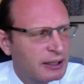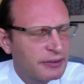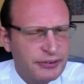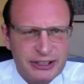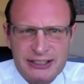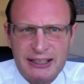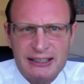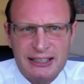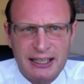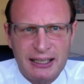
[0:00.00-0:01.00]
This
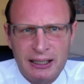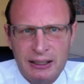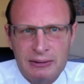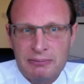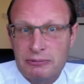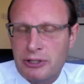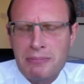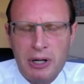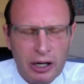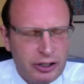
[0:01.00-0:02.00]
is a
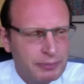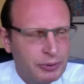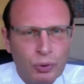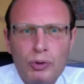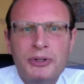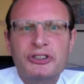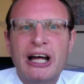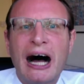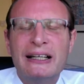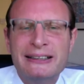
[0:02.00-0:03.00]
remarkable, almost
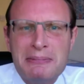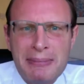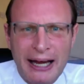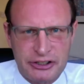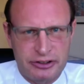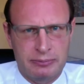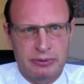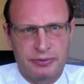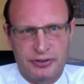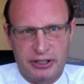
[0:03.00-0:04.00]
unimaginable
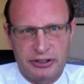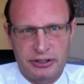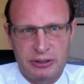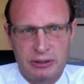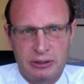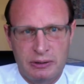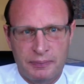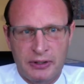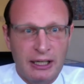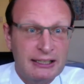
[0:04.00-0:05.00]
feat.
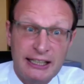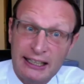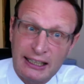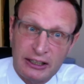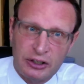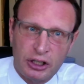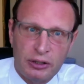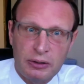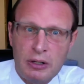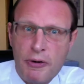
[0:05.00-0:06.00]
A decade
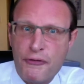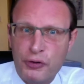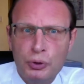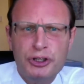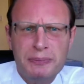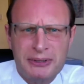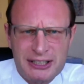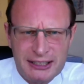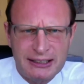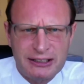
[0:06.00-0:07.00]
ago,
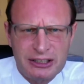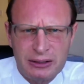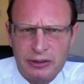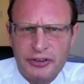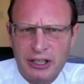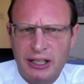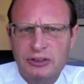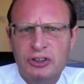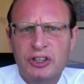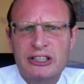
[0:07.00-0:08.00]
40% of the
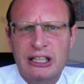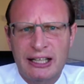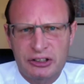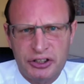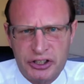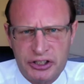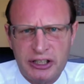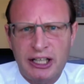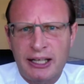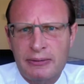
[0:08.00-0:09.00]
country's electricity
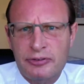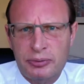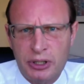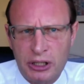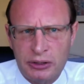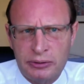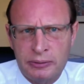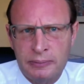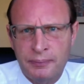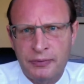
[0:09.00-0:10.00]
came from coal,
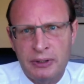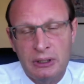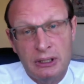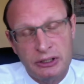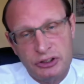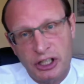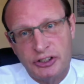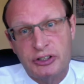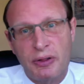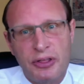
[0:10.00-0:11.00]
and
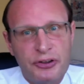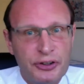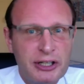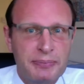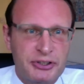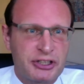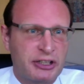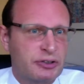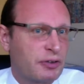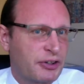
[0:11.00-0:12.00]
just
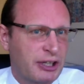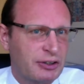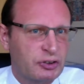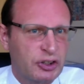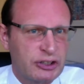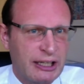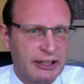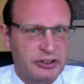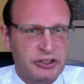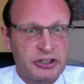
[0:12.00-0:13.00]
3% of the country's
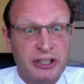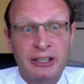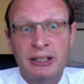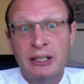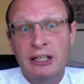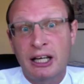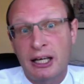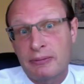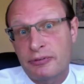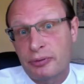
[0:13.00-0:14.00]
electricity
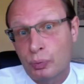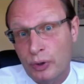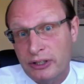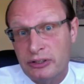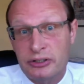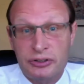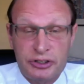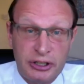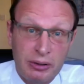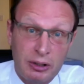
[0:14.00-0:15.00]
came from wind and
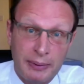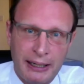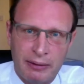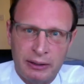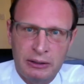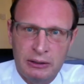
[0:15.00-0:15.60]
solar power,